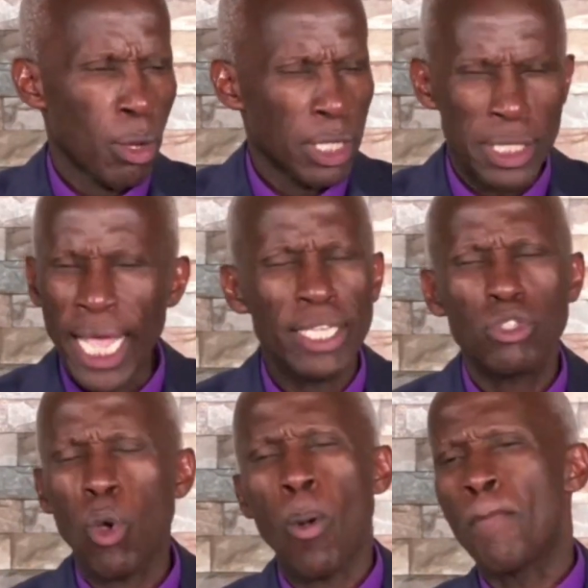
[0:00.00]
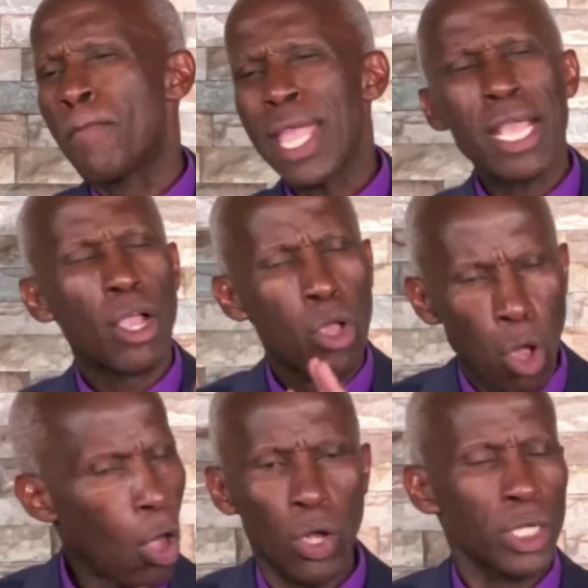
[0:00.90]
Just obey
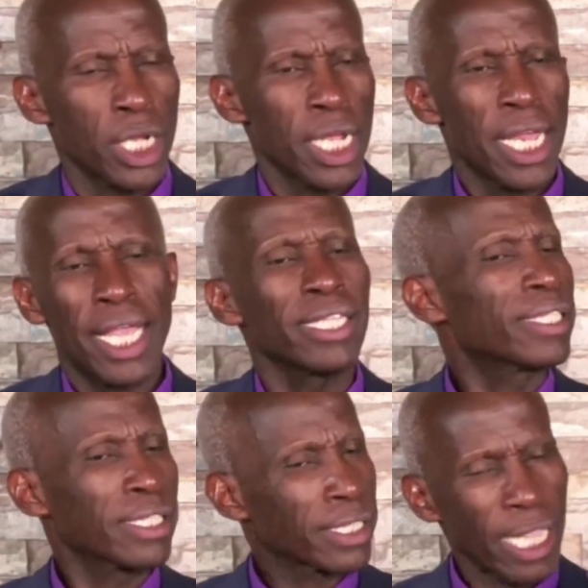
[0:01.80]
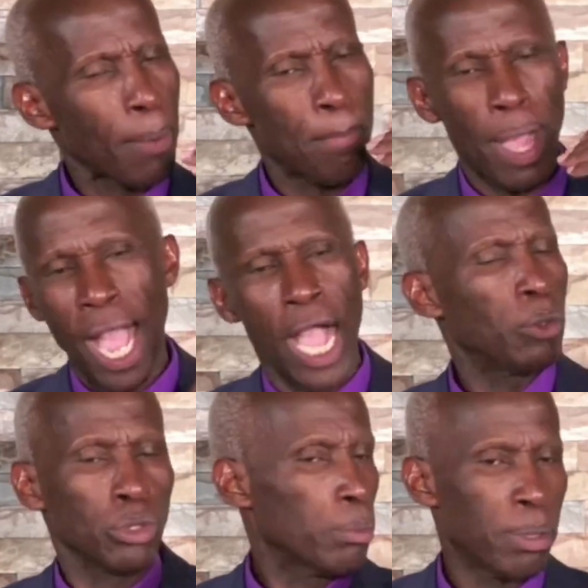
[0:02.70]
God and step
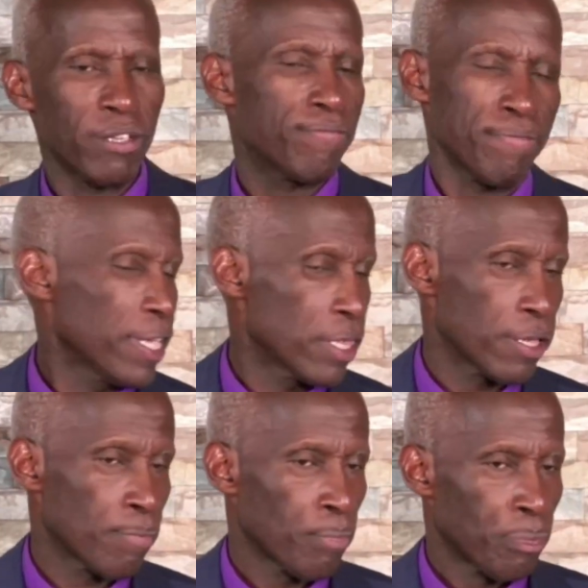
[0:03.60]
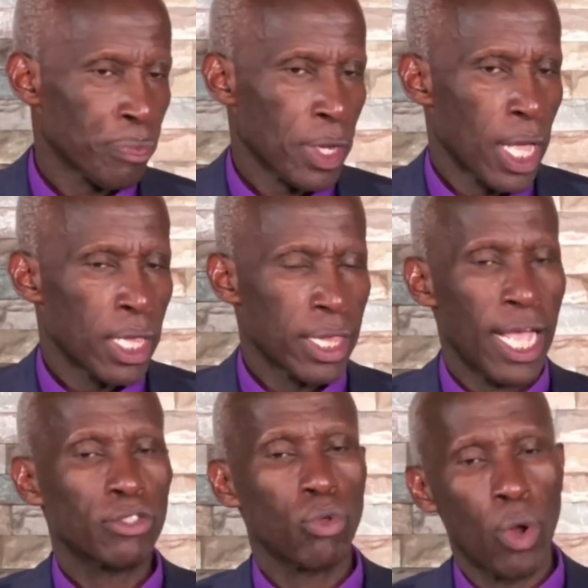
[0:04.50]
out by faith.
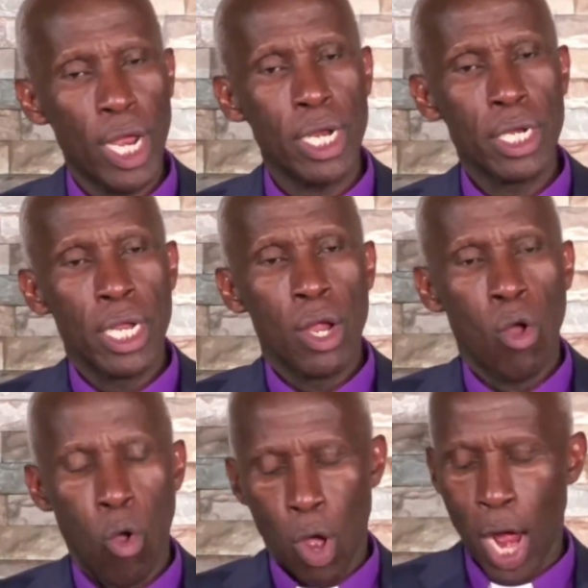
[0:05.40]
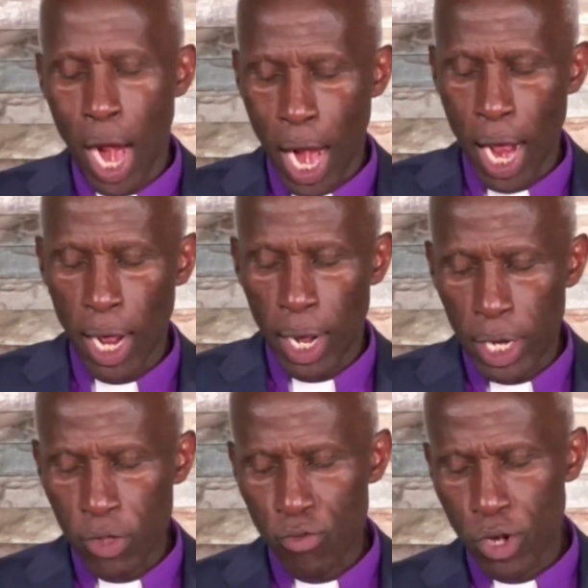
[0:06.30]
That's when,
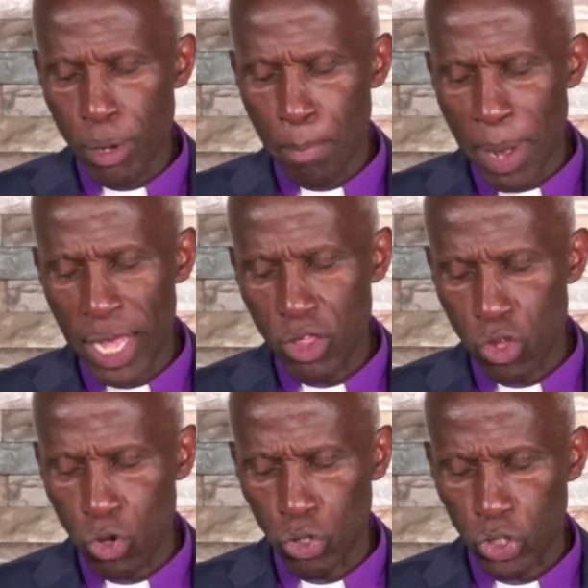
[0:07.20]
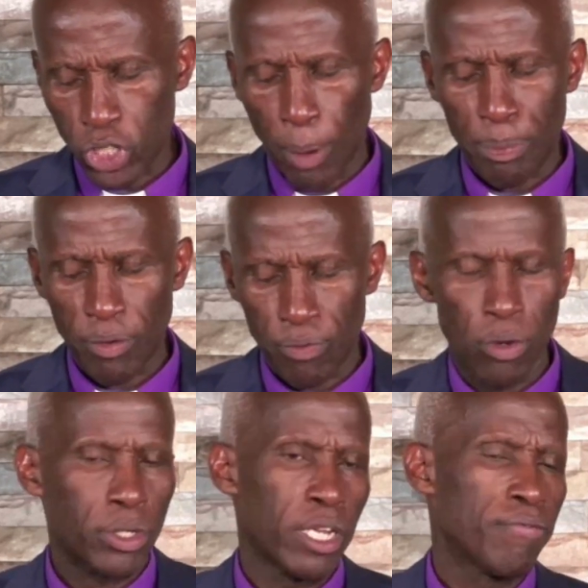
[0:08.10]
if you read Matthew chapter
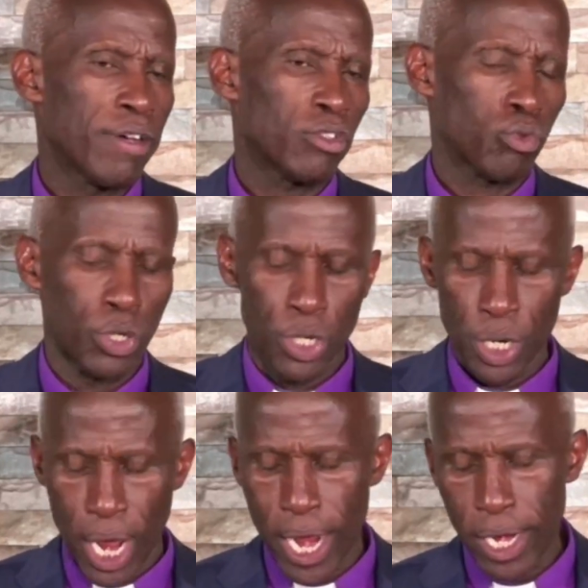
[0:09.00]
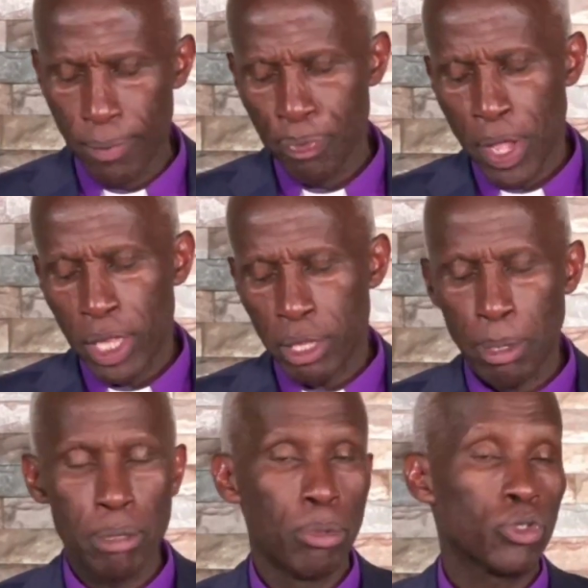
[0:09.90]
14, verse 29, the
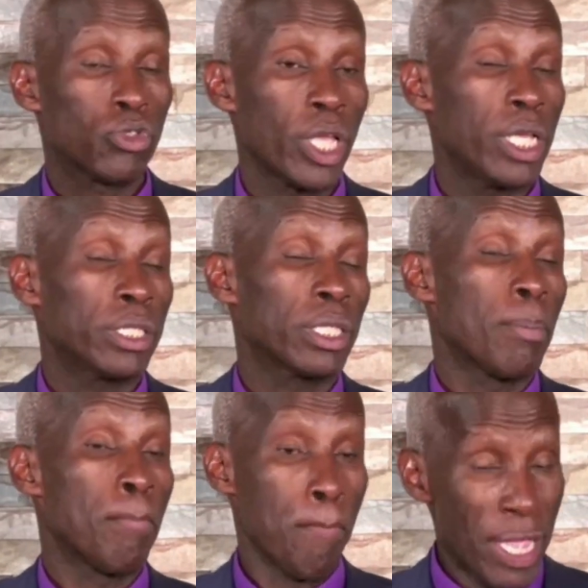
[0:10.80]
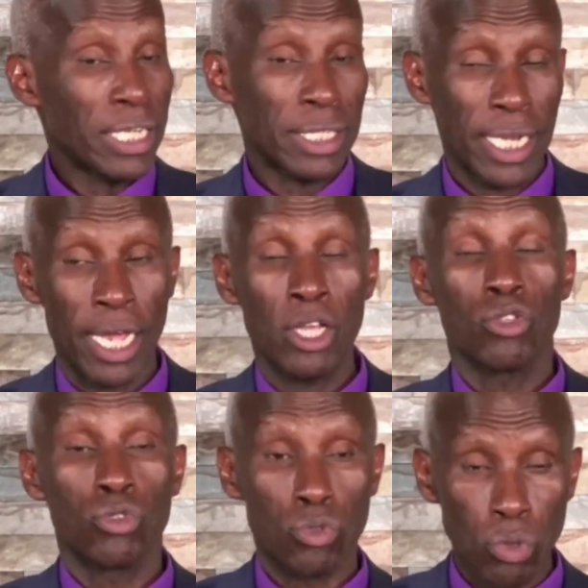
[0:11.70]
Bible says, Peter
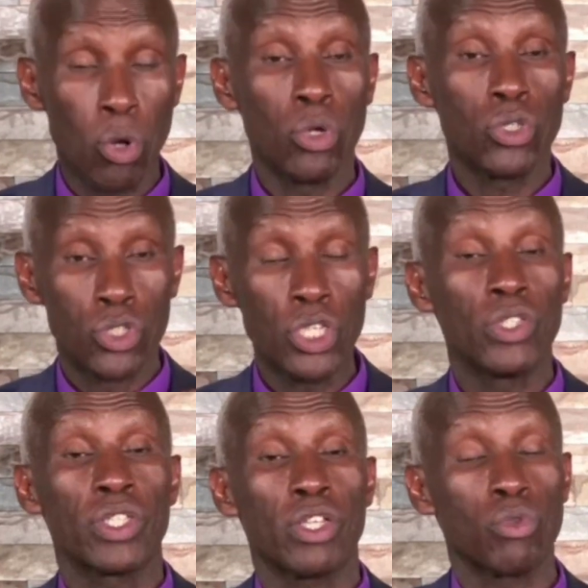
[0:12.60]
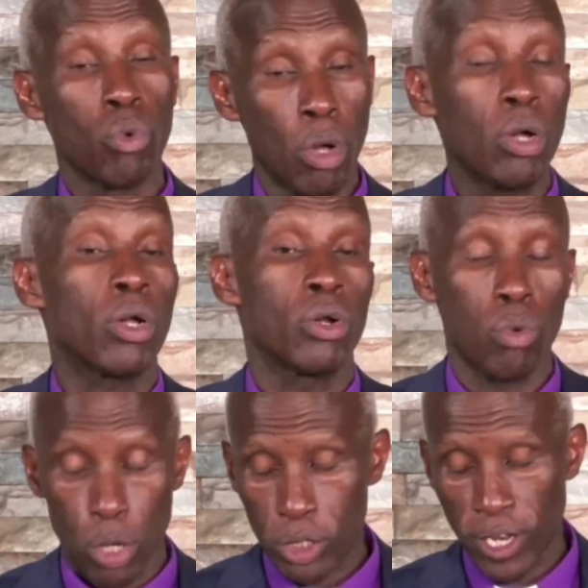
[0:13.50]
saw Jesus walk on
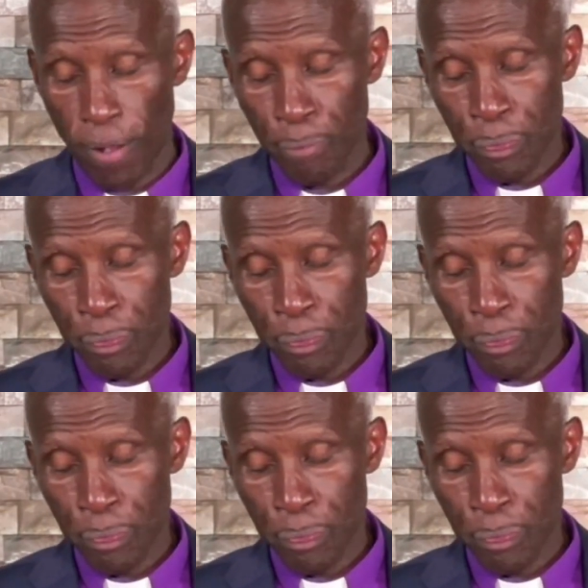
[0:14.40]
water.